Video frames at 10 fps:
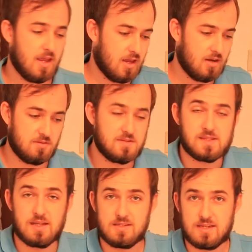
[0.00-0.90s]
And
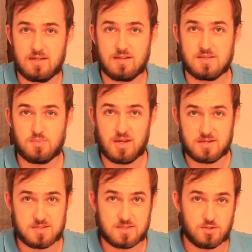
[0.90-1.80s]
obviously a debt is
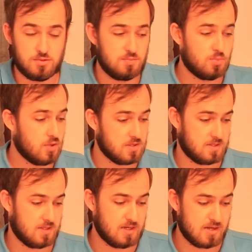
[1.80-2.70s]
-2
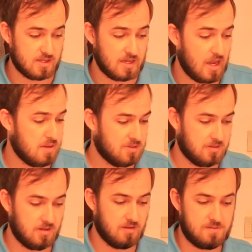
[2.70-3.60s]
points at the end of the game.
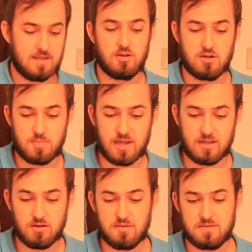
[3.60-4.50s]
If they go to pay
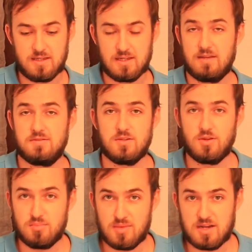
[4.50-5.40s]
it off, they're going to have to
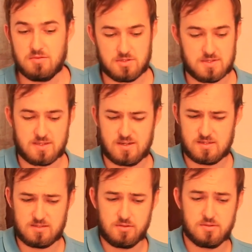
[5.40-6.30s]
earn money, which is
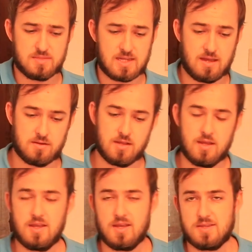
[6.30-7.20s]
slow them down.
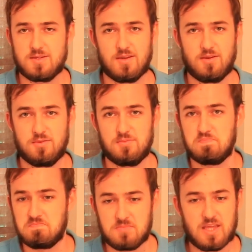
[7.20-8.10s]
So
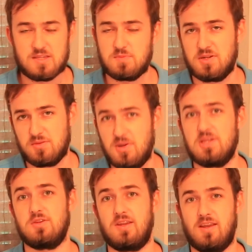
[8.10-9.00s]
that's one of the
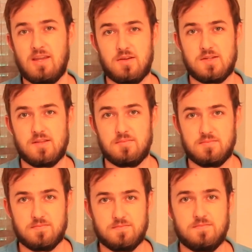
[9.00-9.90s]
ways you can counter them.
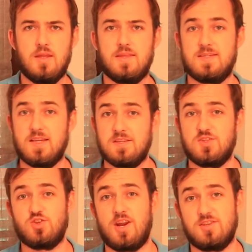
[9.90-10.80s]
The second
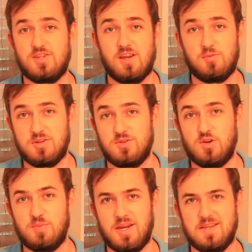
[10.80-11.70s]
strategy I want to
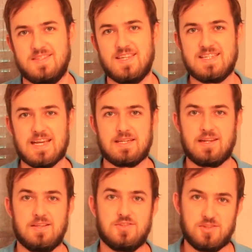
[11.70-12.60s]
talk about is the debt
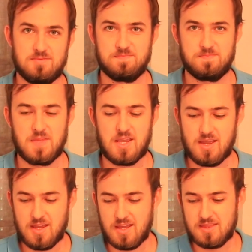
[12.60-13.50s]
engine.
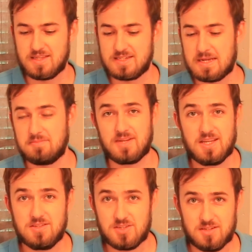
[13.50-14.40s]
The debt
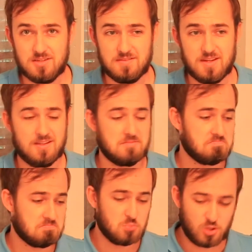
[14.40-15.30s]
engine,
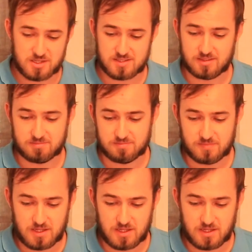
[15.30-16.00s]
what is it?